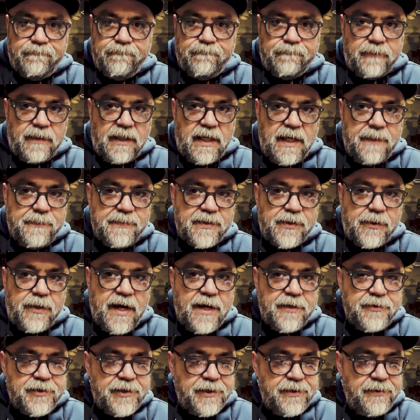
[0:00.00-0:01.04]
Keep
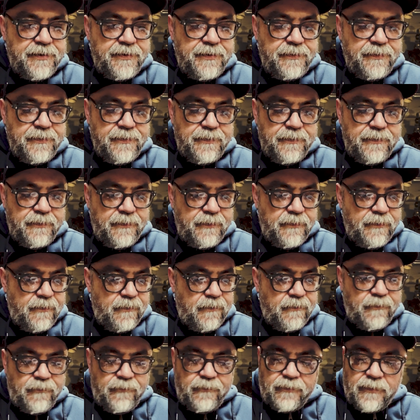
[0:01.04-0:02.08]
scrounging,
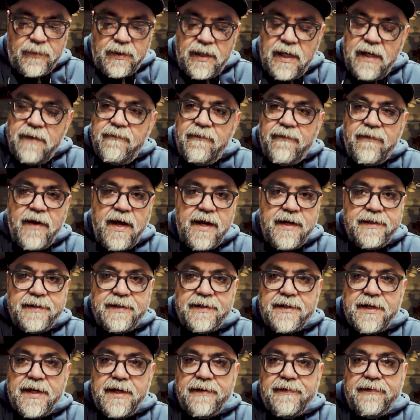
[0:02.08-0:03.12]
keep finding
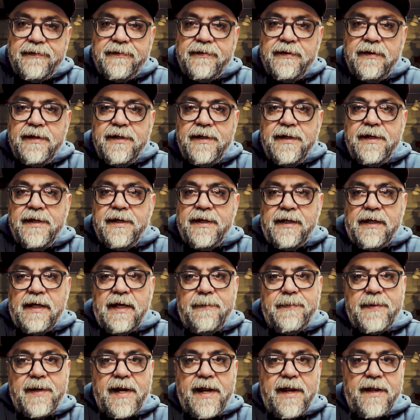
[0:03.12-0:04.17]
stuff,
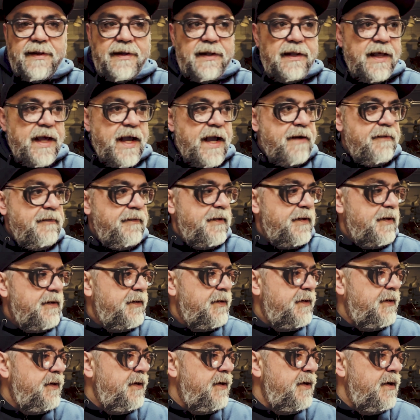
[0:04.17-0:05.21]
keep it out of the
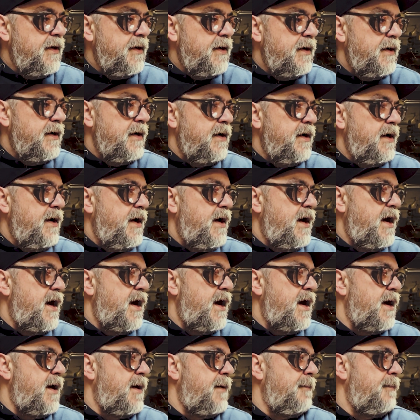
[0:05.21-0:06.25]
landfill.
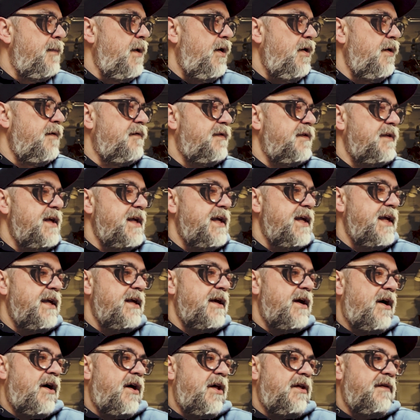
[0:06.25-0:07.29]
Hopefully
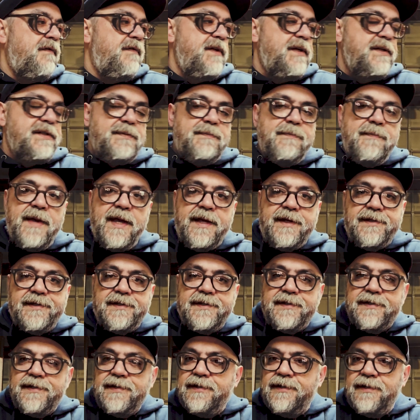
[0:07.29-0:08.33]
all of this
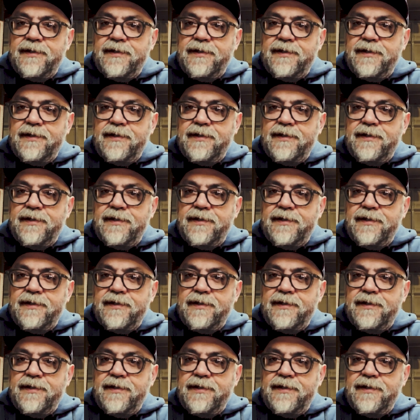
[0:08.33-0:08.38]
makes